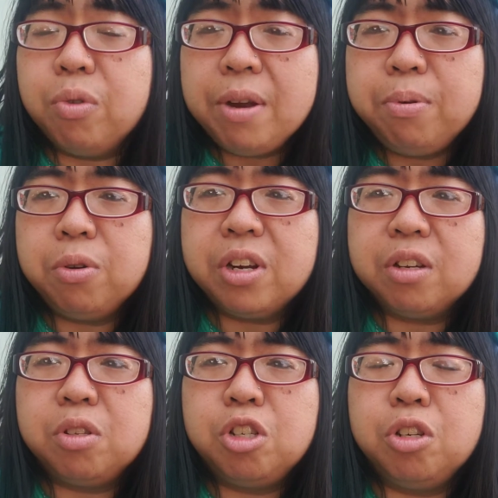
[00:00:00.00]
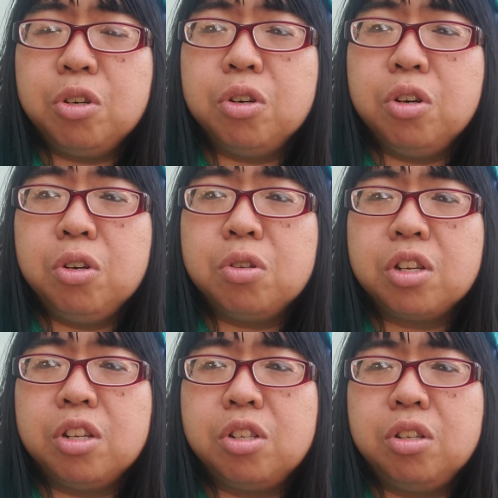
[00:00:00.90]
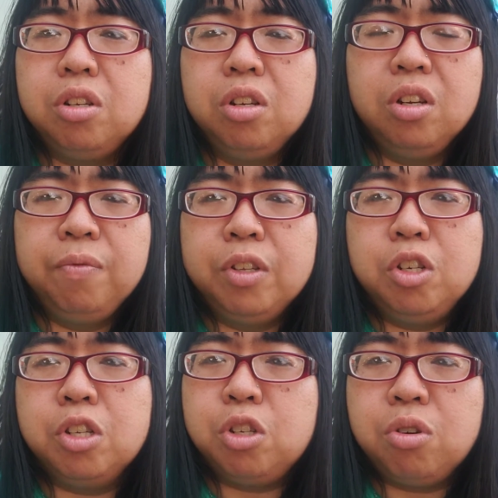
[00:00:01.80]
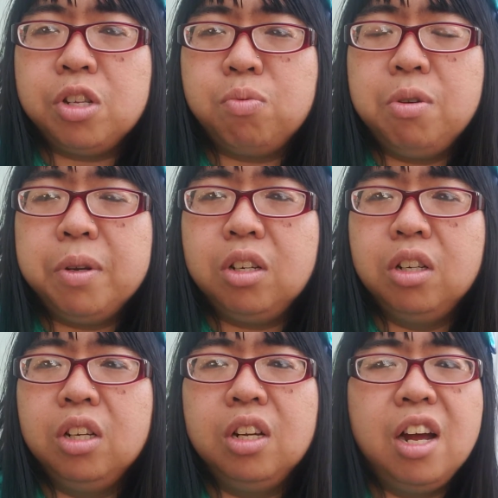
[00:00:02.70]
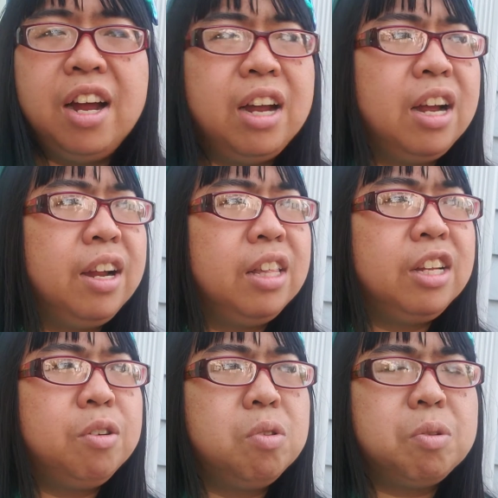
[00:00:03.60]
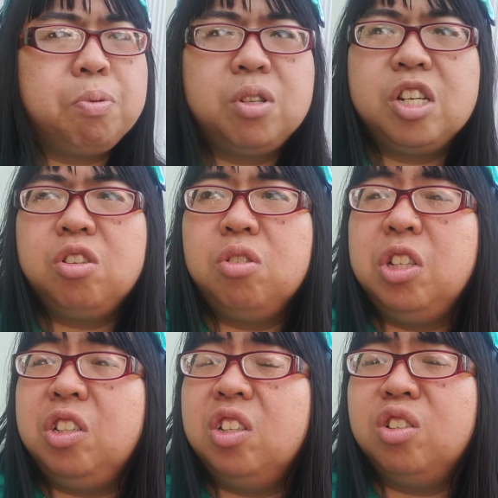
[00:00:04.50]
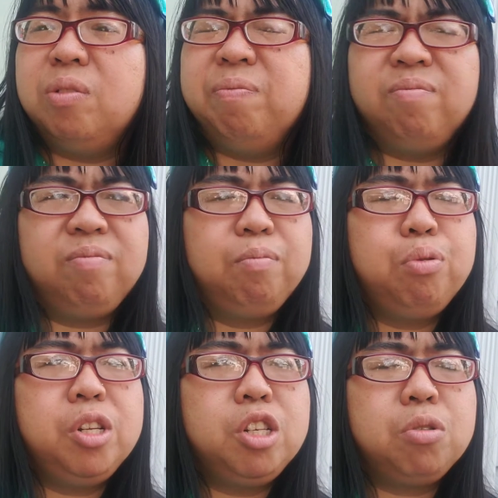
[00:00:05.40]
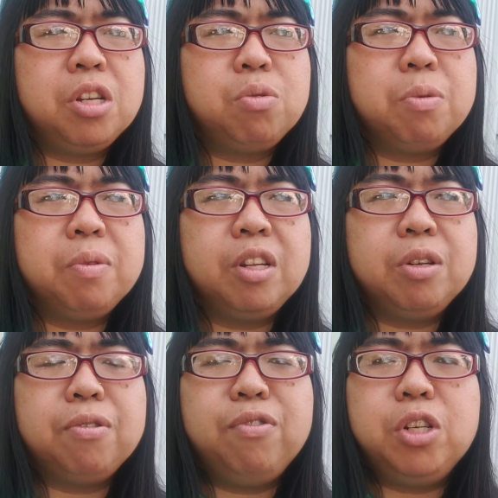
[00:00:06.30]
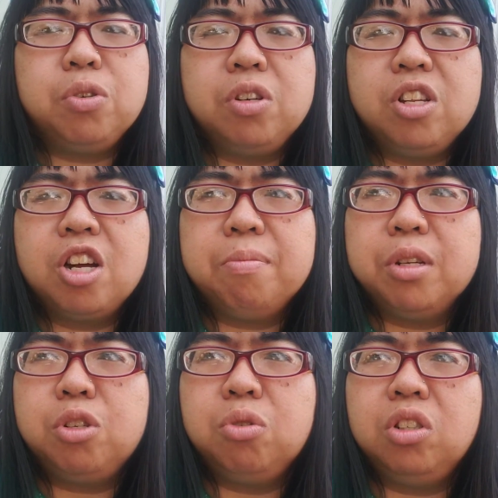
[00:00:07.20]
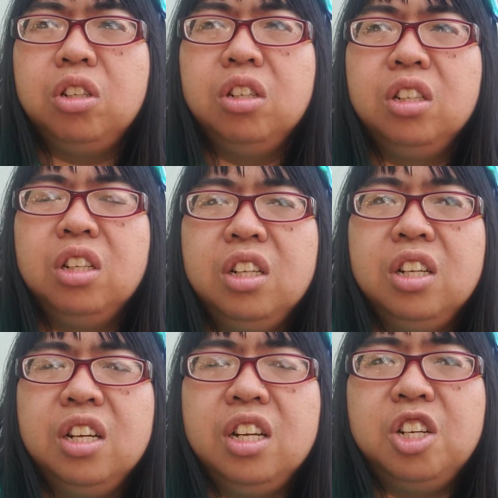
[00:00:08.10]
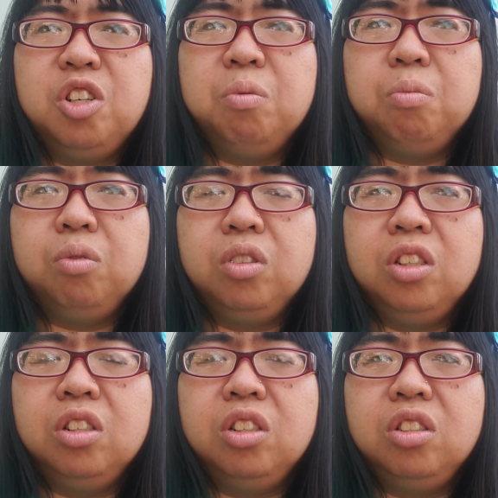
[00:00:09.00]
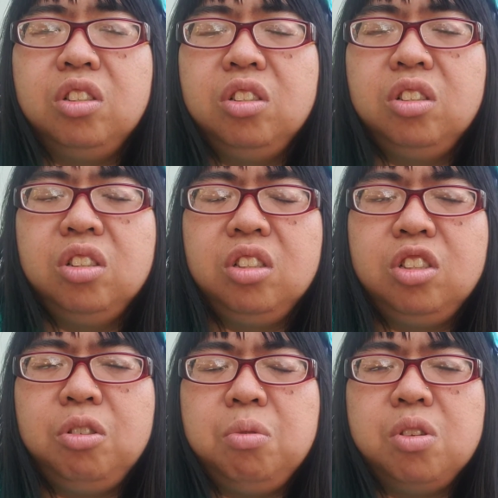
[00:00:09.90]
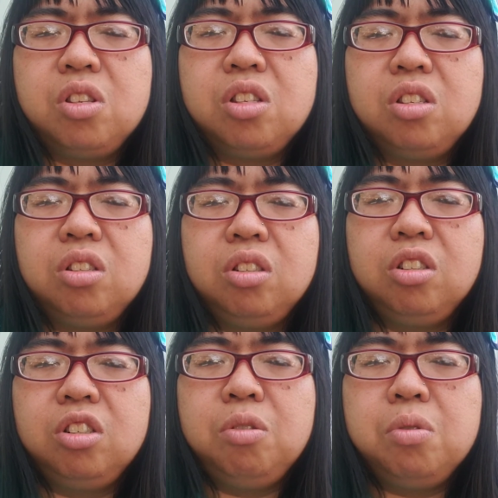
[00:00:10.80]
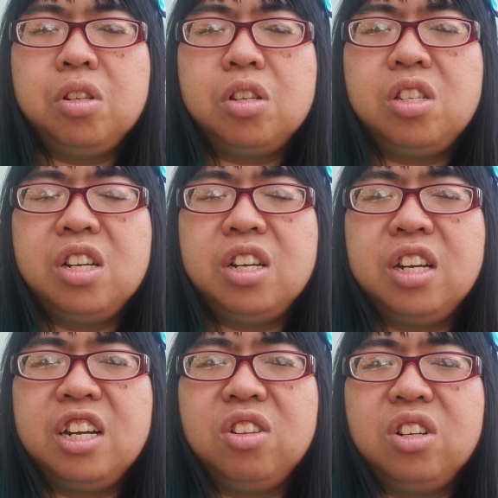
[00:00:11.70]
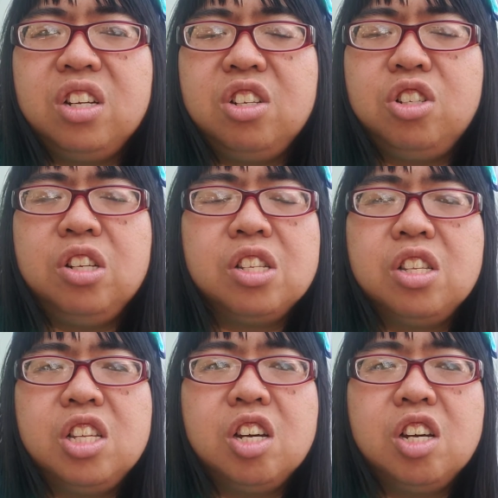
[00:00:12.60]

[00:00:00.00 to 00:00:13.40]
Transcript: right pronouns, she, her, hers, because she's a trans woman. I think it was a particularly pretty trans woman that they were featuring in the documentary, and she was just saying how like she doesn't